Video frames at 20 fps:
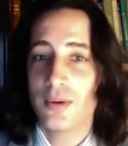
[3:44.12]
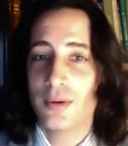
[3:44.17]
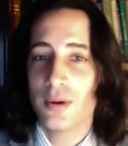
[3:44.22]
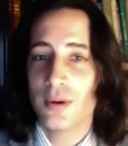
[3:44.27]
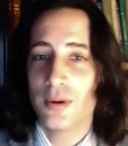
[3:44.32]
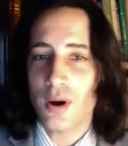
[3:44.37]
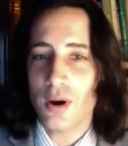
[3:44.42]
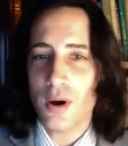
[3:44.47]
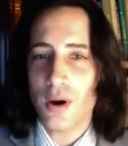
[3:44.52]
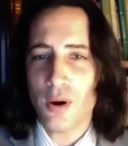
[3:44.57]

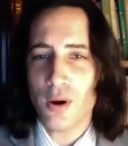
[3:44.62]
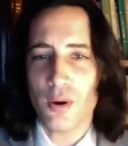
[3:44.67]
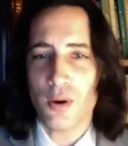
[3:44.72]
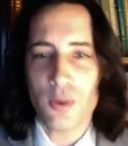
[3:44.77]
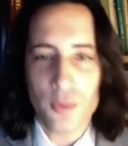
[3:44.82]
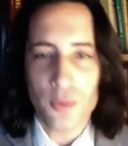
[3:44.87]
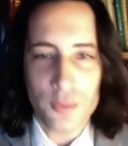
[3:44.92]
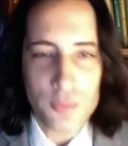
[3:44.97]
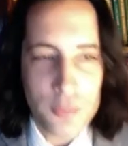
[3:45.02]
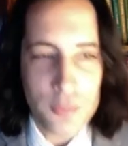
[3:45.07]

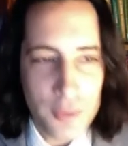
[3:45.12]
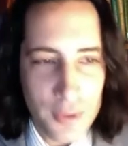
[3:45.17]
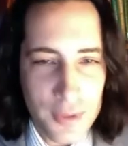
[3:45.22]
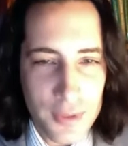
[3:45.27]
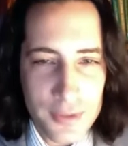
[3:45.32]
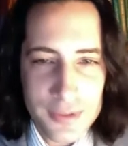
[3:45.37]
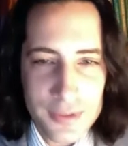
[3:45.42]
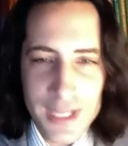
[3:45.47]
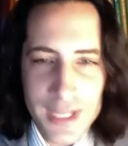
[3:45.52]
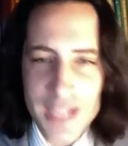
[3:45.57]
Oh,
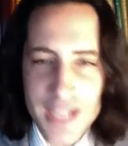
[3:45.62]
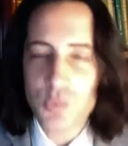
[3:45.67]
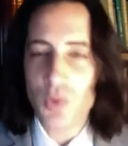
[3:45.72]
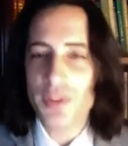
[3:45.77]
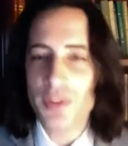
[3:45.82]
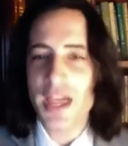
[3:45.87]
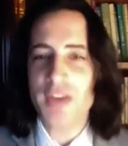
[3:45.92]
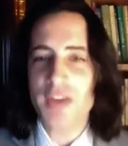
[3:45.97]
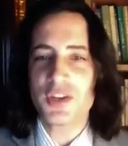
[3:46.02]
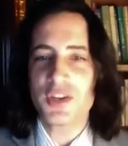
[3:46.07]

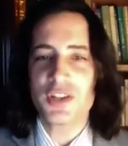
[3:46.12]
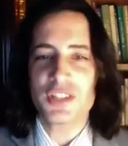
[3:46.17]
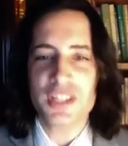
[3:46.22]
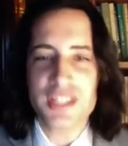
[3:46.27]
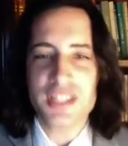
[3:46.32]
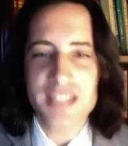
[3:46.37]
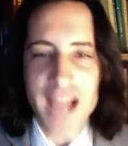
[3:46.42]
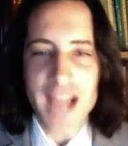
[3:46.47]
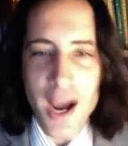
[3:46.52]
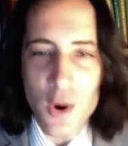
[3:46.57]
that
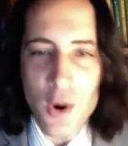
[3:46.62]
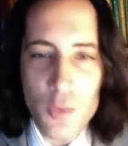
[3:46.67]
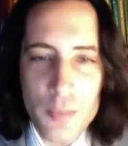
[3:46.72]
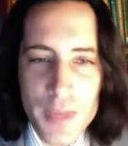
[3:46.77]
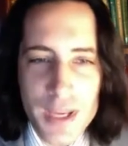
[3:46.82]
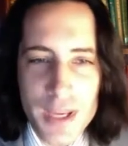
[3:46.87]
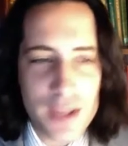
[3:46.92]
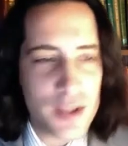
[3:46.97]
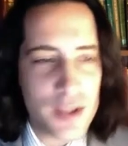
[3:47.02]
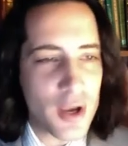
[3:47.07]
doesn't doubt
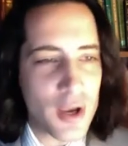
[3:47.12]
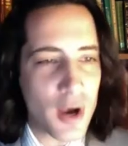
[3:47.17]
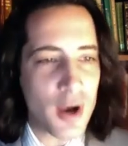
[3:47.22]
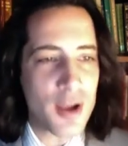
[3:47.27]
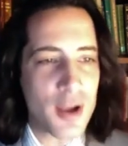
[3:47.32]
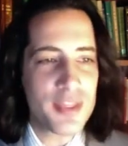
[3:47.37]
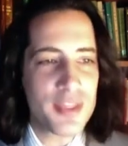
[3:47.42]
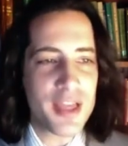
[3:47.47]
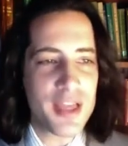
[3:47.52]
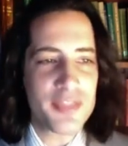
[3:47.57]
me
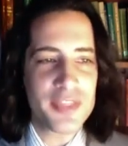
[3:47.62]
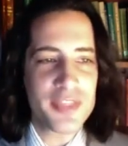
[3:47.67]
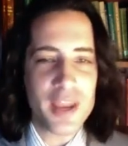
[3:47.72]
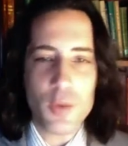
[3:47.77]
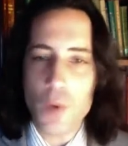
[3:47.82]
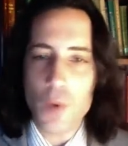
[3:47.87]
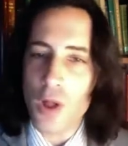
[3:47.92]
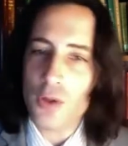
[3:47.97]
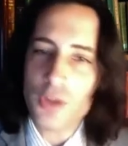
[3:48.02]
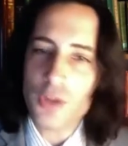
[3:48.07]
that they
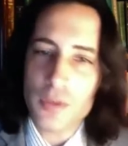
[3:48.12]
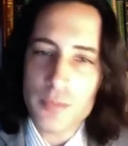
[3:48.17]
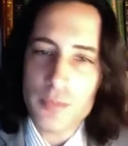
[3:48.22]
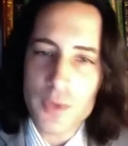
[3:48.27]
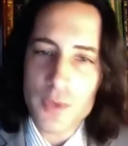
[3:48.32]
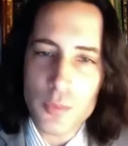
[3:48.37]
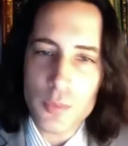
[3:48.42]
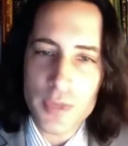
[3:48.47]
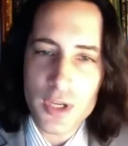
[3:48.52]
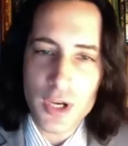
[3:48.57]
welcomed
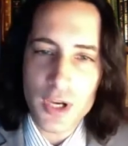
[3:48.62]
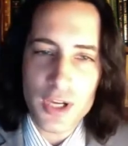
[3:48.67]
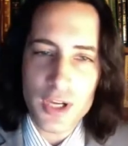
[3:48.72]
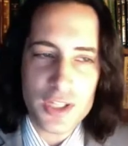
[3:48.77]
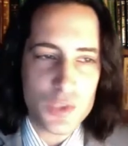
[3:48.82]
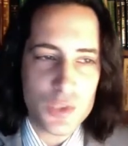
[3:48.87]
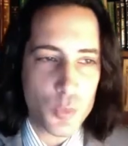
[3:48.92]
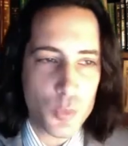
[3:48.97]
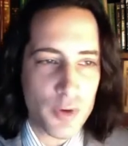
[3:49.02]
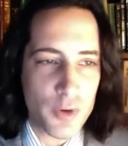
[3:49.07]
you,
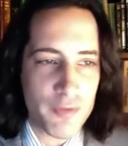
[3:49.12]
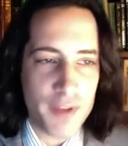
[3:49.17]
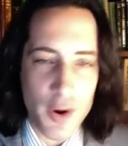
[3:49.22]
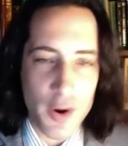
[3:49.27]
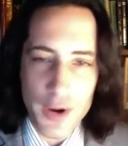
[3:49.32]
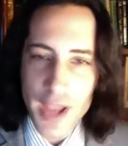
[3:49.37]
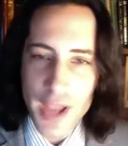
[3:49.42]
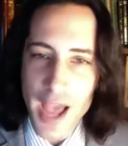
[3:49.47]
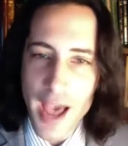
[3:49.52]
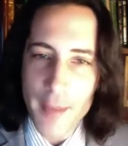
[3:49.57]
because we're
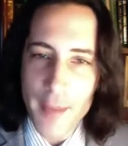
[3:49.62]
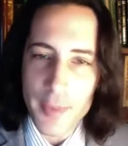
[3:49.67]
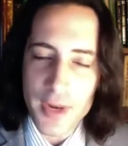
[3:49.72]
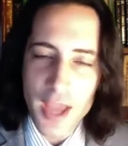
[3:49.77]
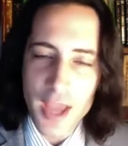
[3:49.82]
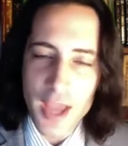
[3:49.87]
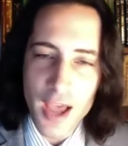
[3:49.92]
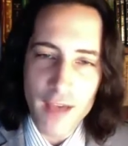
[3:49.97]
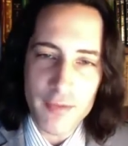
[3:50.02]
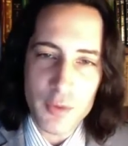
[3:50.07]
very happy
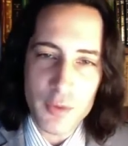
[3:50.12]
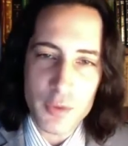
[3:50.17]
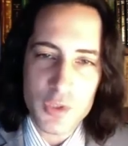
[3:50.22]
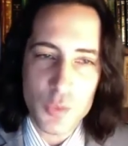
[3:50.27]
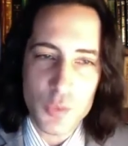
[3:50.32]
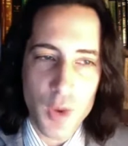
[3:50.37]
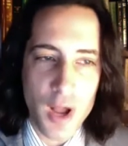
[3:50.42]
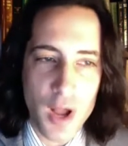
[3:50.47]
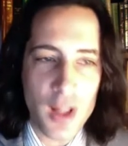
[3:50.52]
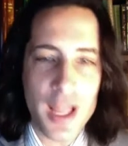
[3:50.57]
to have you
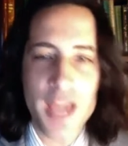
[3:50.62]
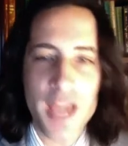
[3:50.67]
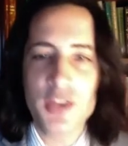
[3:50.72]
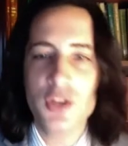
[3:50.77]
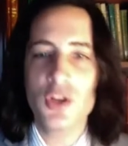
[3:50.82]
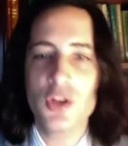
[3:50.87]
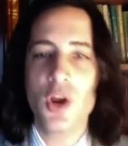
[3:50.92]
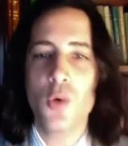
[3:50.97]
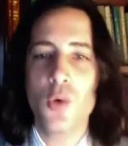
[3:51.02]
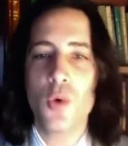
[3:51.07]
as well. And
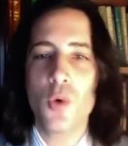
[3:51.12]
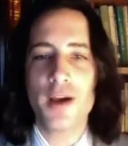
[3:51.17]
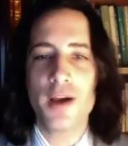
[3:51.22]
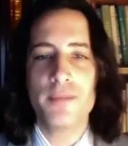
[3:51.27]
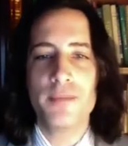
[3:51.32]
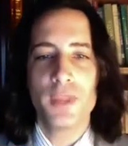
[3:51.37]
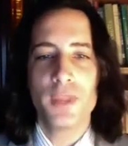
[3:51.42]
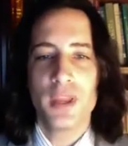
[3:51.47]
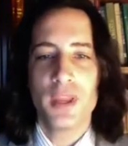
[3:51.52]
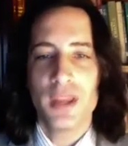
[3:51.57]
you know what?